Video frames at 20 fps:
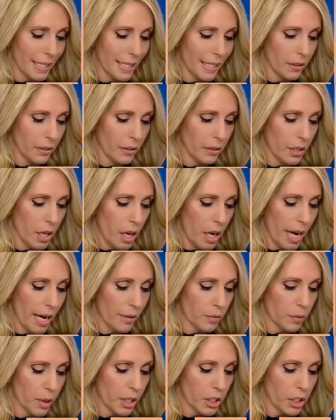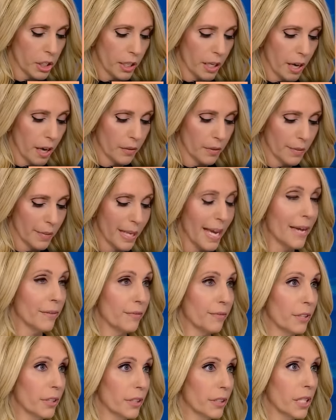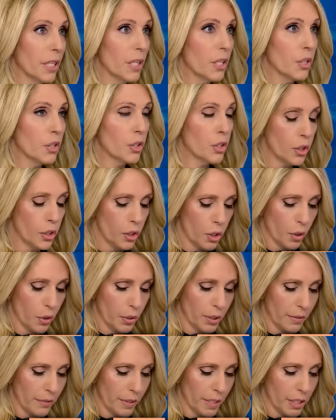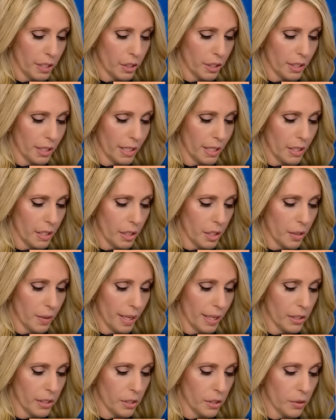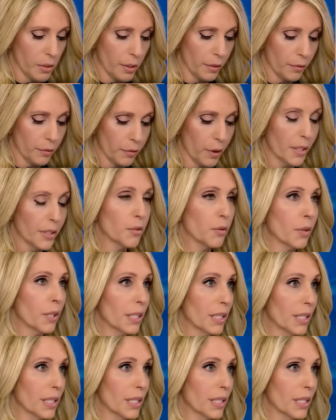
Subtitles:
detailed a Russian government effort to stoke divisions in the U.S. using front